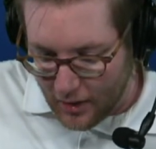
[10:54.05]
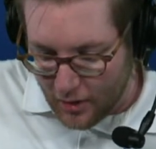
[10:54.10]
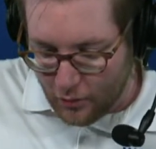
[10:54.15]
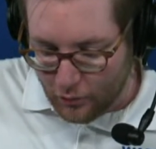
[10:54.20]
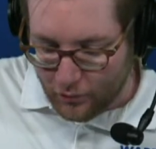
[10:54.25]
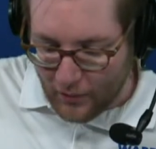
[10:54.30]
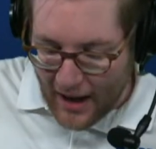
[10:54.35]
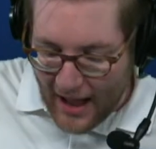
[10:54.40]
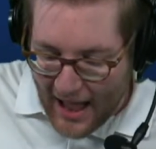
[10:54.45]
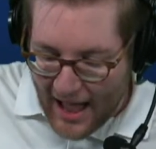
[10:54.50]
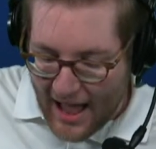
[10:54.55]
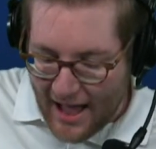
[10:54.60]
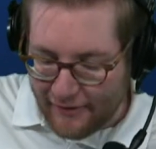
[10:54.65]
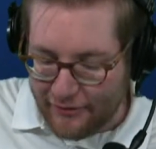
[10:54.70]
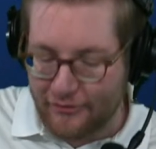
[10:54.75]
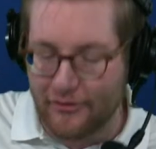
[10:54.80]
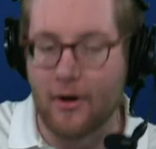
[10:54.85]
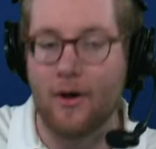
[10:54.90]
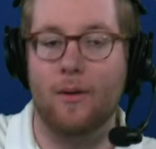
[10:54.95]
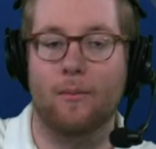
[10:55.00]

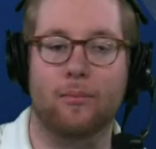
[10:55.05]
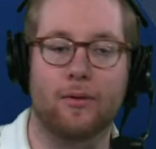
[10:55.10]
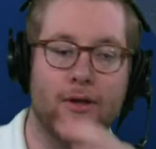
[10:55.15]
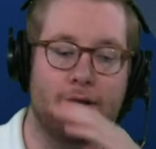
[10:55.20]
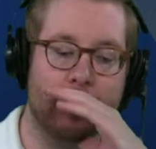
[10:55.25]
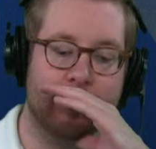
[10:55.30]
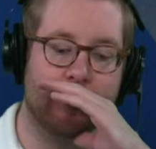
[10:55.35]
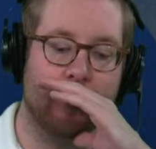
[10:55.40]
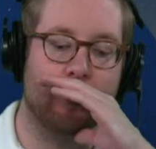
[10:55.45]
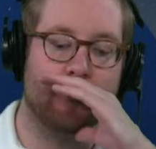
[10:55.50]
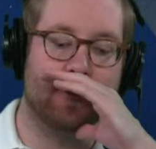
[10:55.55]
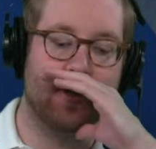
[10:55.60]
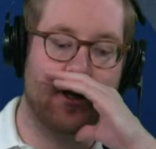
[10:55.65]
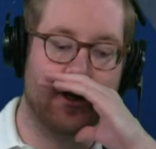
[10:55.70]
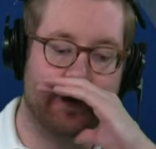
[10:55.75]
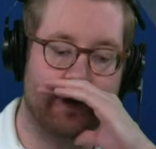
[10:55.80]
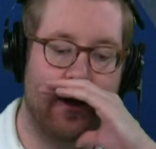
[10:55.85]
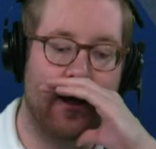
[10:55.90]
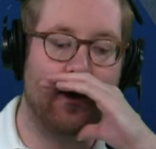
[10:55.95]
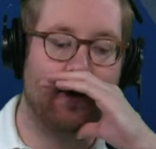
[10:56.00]
Raph, please don't touch
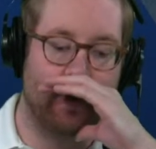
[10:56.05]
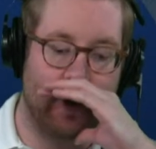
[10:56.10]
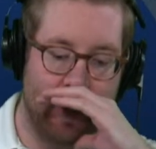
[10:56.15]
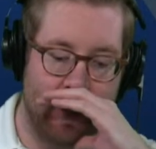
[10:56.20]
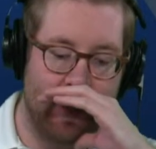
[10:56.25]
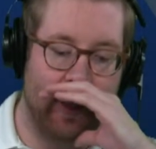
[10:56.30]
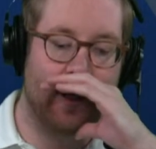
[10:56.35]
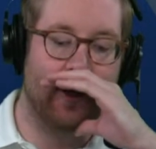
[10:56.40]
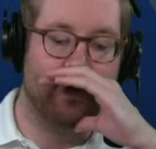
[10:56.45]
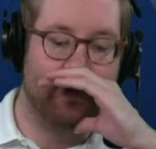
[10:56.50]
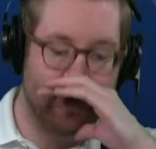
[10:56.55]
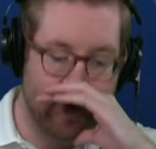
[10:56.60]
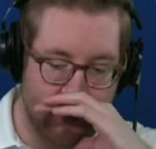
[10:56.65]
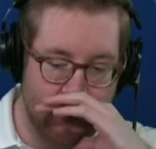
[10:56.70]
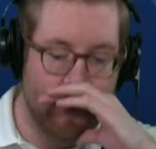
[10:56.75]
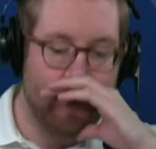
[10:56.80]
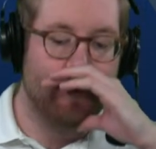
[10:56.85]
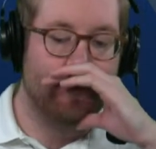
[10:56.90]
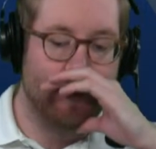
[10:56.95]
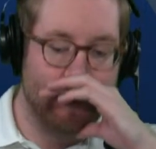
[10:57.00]
my Raph.
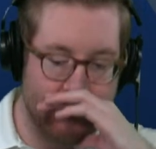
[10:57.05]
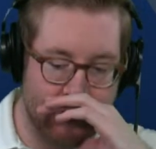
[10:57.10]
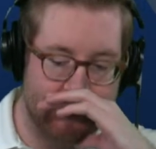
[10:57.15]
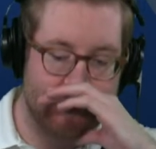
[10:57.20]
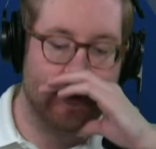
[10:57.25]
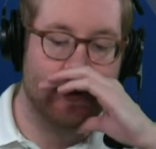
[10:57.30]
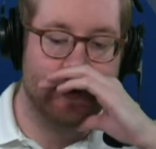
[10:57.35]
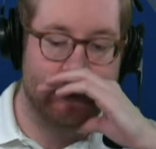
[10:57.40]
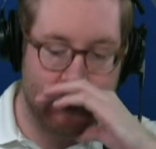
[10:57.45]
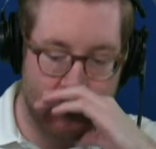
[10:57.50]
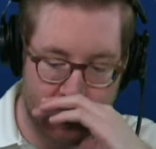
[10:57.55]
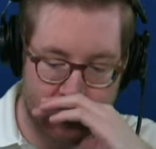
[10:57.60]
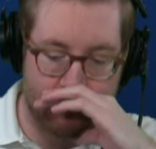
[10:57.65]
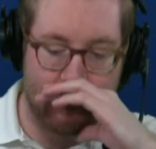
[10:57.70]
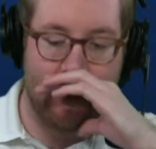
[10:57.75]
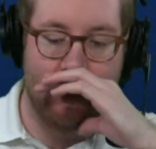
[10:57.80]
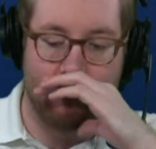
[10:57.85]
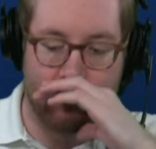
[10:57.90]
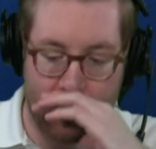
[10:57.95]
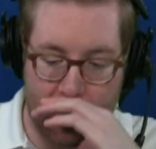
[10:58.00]
Please don't touch
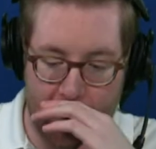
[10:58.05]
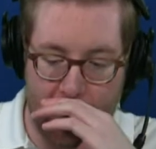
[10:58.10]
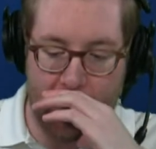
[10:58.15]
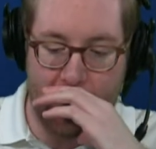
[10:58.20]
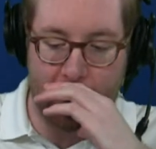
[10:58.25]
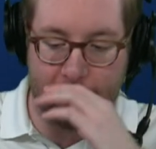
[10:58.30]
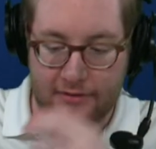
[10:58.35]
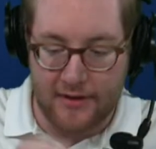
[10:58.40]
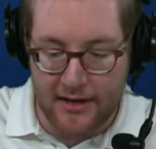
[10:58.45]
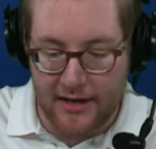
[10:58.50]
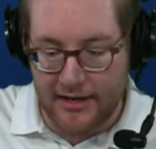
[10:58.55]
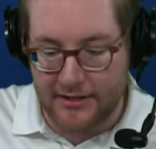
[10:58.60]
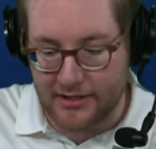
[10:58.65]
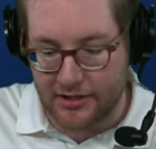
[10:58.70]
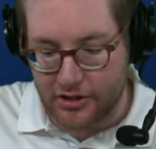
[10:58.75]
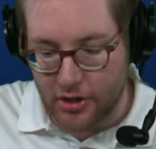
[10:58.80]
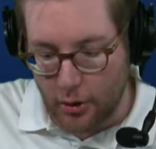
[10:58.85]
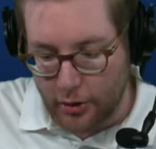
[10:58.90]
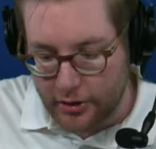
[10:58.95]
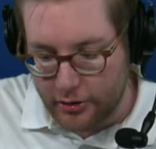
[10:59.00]
my Raph. He says,
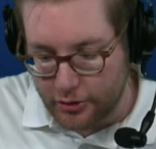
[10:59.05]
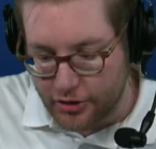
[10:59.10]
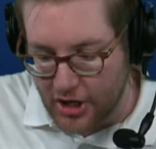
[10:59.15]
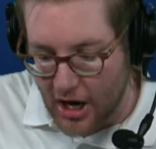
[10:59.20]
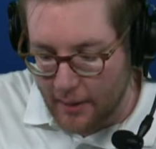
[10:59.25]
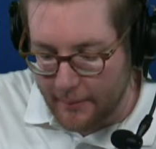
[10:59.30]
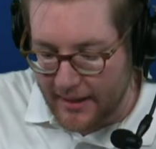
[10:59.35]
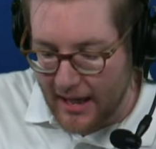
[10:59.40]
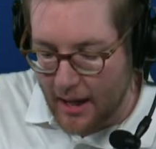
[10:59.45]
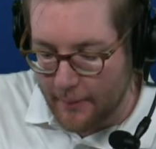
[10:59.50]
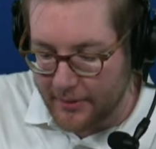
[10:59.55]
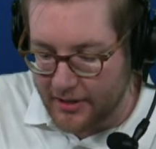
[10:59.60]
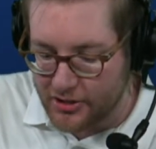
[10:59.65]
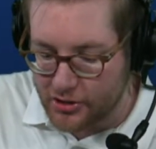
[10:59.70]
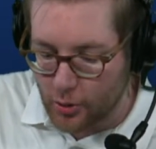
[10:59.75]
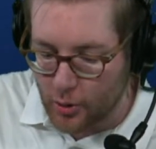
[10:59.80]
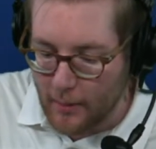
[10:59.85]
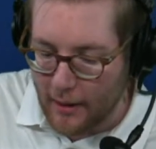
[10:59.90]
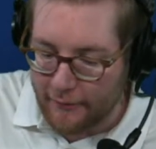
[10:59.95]
yo, can you shout me out because you're one of my